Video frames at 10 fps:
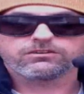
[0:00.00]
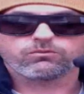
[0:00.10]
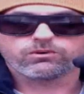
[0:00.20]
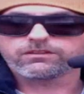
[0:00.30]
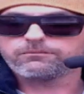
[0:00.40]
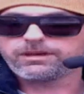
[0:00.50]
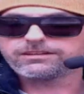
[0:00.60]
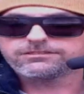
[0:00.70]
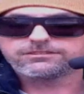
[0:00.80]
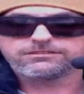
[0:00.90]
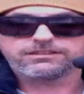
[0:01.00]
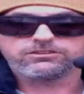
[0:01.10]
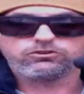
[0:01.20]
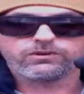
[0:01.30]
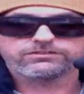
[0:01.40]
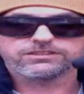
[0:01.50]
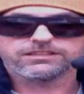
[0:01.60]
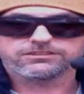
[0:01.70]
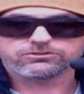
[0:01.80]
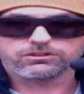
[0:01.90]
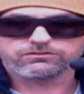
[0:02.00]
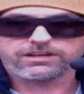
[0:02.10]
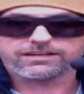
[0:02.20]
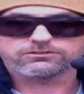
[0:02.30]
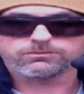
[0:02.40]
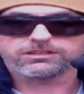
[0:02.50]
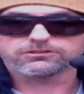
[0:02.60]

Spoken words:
one of the best in UFC history, if you ask me,